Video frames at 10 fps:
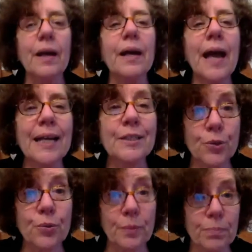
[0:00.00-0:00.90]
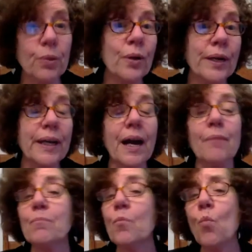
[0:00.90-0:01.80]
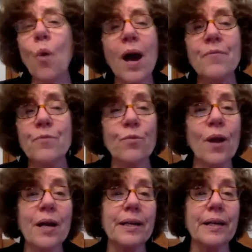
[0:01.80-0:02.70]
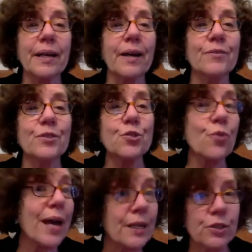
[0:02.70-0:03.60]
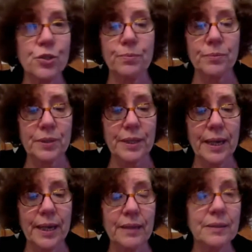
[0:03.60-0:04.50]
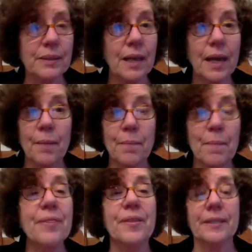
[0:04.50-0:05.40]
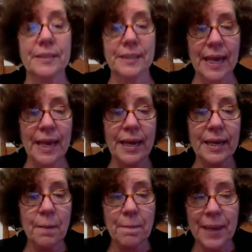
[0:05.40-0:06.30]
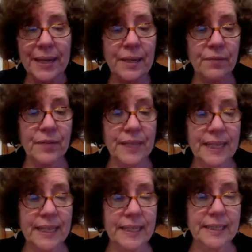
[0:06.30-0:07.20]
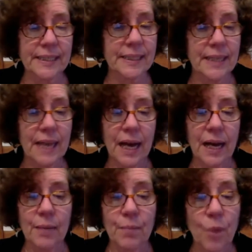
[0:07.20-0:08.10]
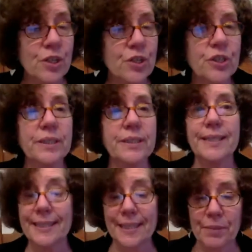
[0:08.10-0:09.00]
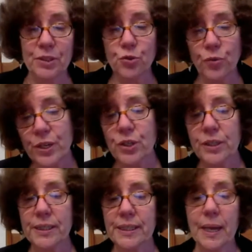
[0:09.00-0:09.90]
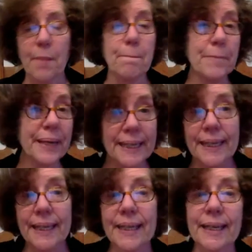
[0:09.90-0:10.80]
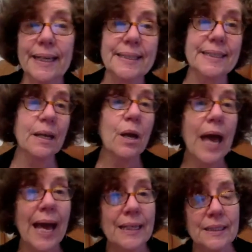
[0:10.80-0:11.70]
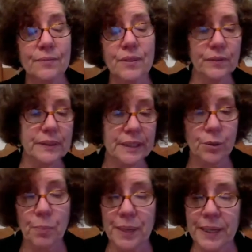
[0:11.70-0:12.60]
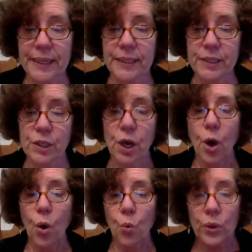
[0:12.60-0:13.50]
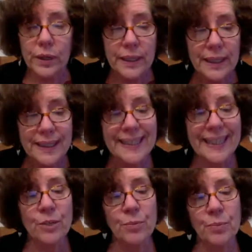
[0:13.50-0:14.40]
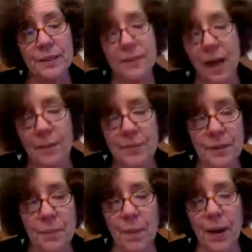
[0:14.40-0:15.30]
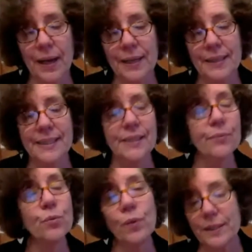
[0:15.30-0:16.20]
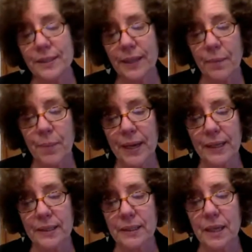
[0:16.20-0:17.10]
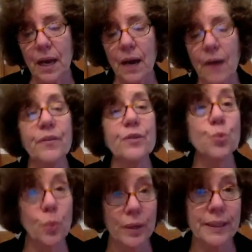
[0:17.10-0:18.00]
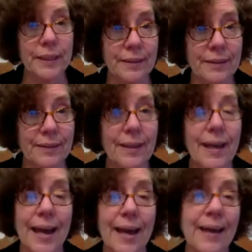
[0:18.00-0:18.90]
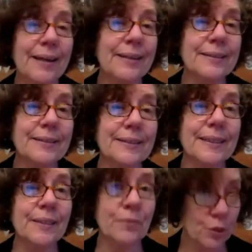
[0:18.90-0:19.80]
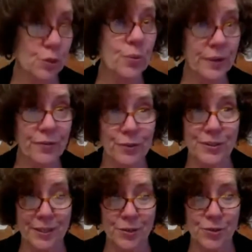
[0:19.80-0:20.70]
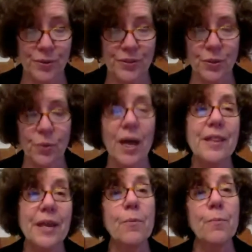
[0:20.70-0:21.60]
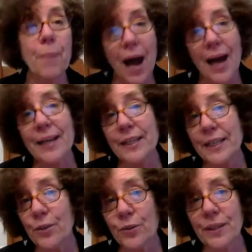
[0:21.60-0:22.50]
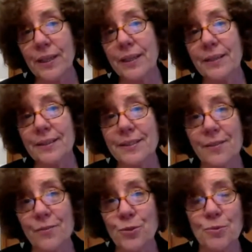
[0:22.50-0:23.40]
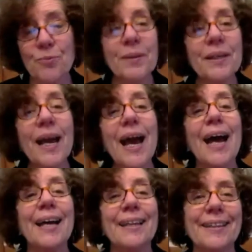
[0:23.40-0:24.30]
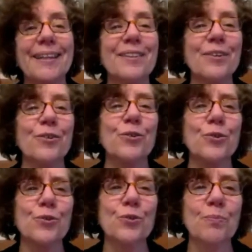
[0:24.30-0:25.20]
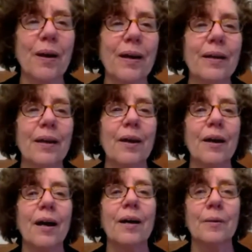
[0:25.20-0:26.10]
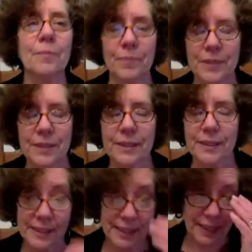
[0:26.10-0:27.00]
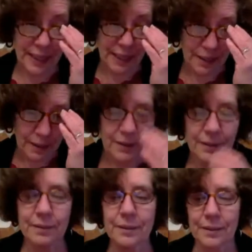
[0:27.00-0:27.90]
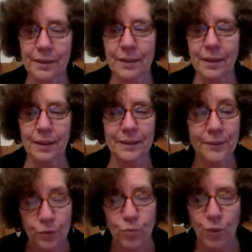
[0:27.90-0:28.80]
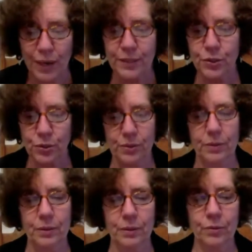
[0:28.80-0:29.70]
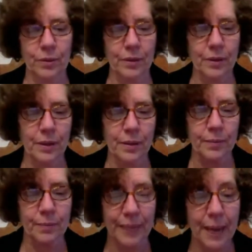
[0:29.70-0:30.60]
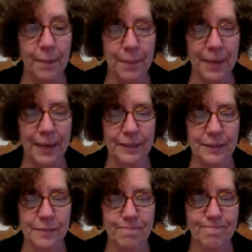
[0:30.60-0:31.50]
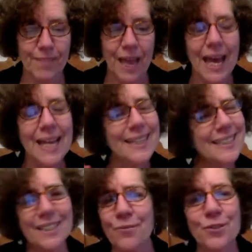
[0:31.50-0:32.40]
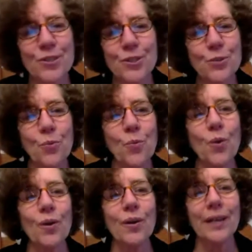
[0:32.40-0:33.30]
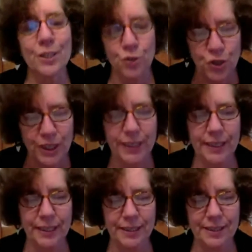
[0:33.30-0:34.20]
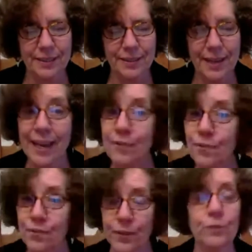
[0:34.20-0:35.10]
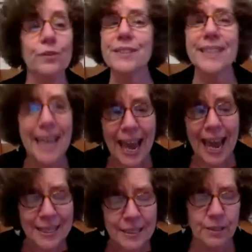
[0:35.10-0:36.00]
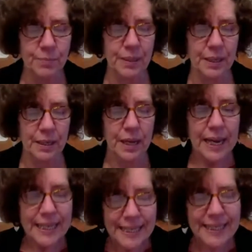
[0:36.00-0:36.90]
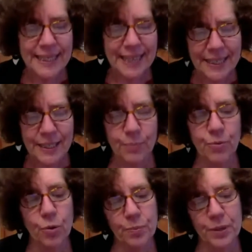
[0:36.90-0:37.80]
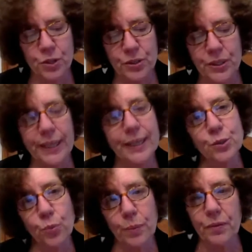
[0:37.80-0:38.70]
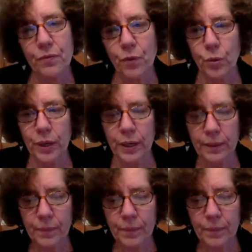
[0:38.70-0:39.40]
had to employ a wide variety of stratagems and methods, and many of these uh, marches and demonstrations and picketing and acts of civil disobedience would later be adopted by the civil rights campaigns of the 20th and even the 21st century. So they are pioneered in the suffrage movement, and then they're used by um, succeeding uh, civil rights uh, campaigns. The suffragists were ingenious and fearless. They had to be. To test the prohibitions against women voting,